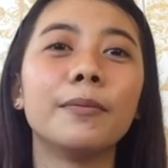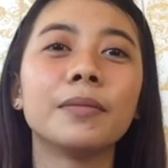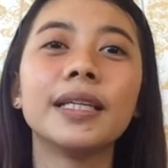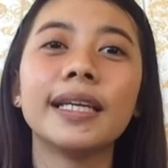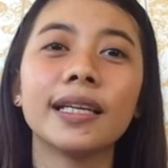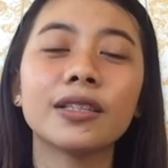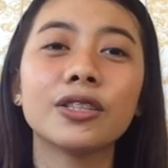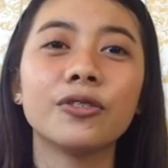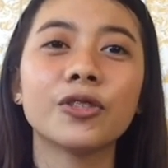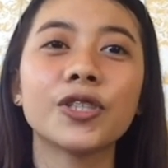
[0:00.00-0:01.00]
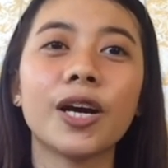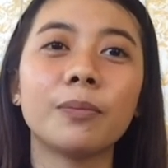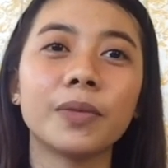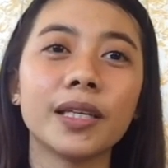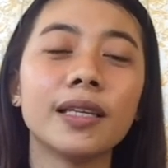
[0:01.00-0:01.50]
link ng
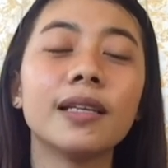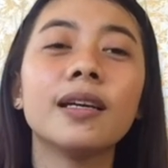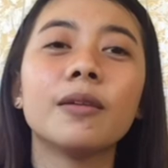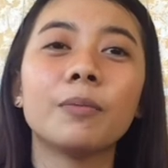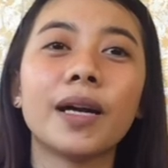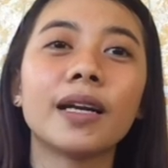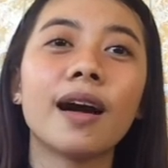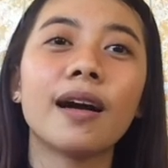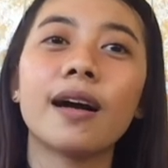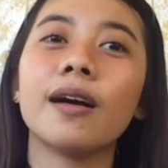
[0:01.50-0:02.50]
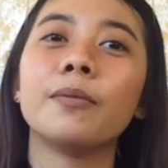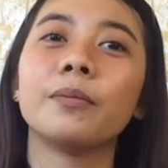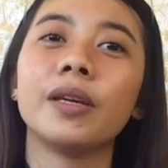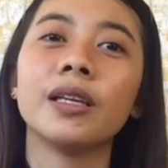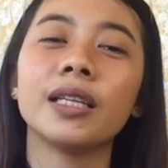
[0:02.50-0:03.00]
Shoppee para
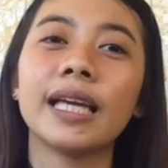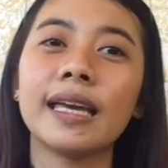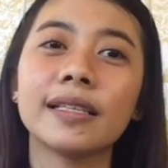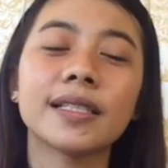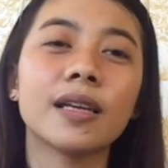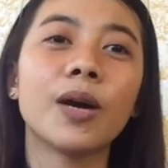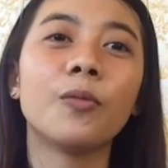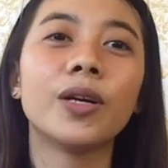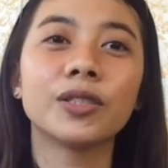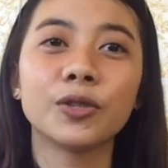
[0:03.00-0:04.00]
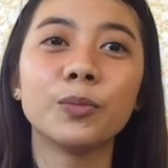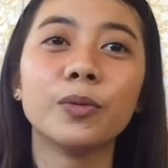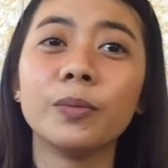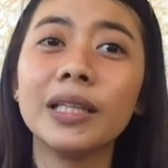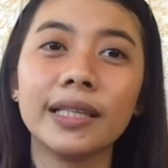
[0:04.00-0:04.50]
in case na want yung
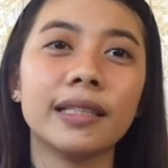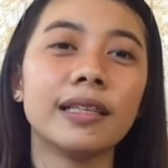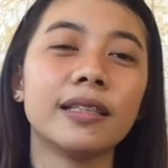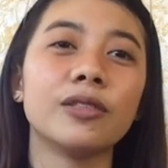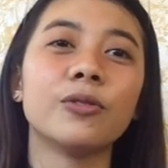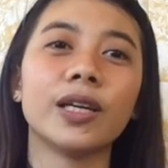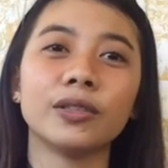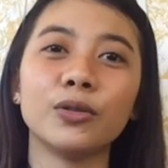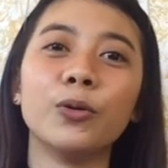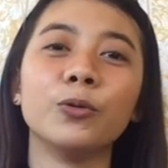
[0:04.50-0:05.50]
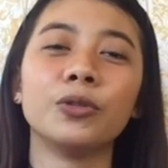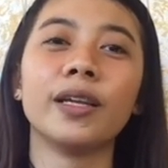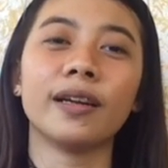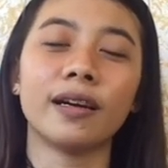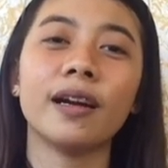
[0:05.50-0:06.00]
bumili, then you can go
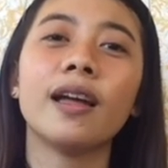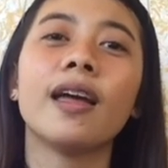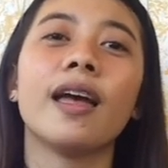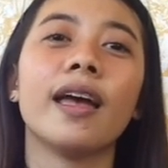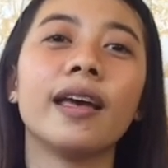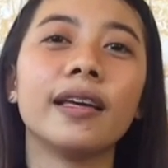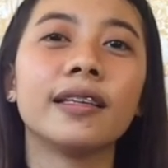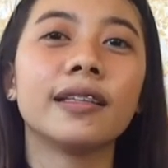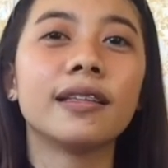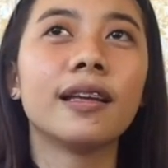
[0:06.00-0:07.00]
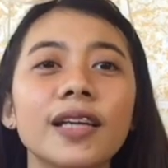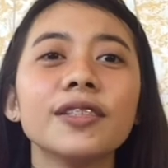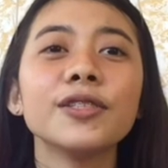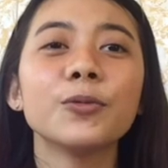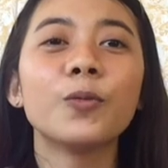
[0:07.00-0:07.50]
there. And
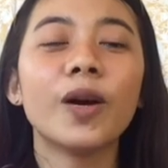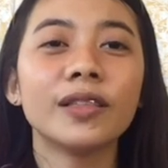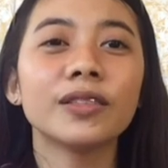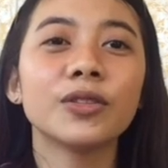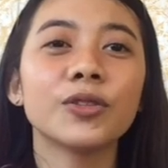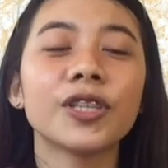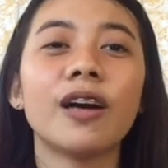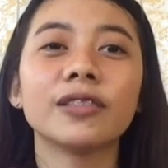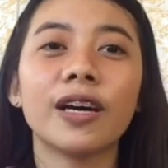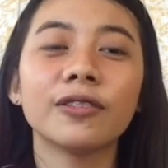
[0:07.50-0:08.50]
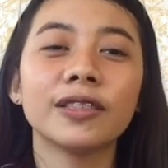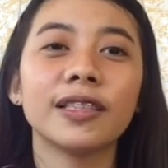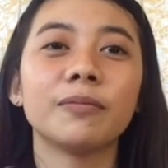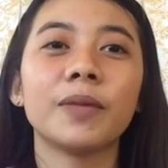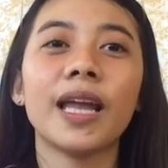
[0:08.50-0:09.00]
I just want to shout out
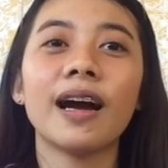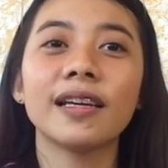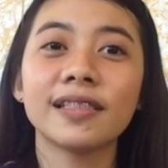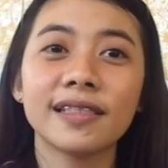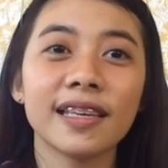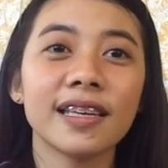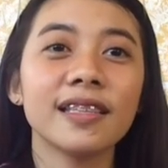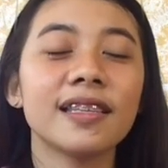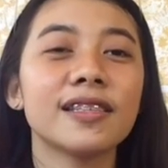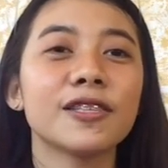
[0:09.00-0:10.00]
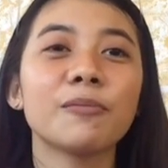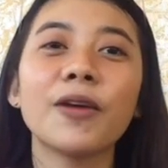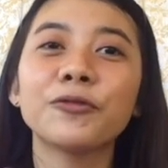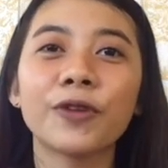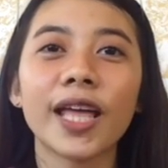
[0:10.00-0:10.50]
din pala kay Z. This is
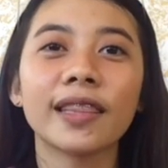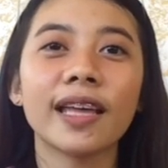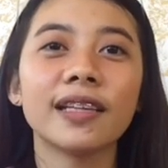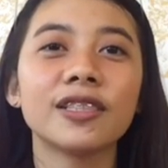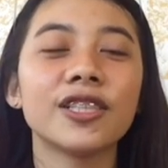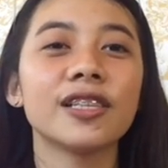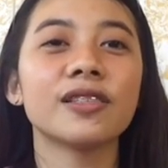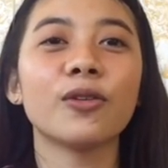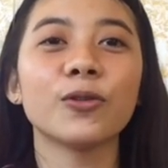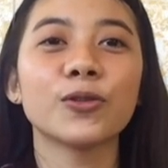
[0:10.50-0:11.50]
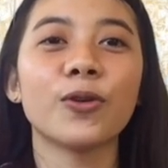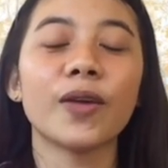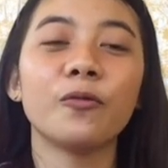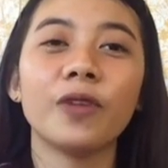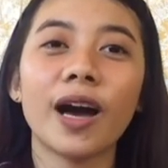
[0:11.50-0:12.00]
my friend and she is also
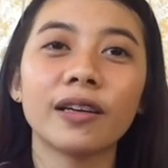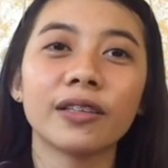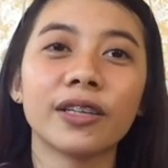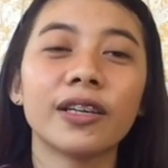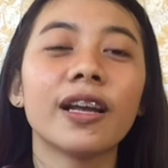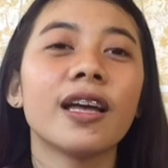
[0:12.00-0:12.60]
a vlogger.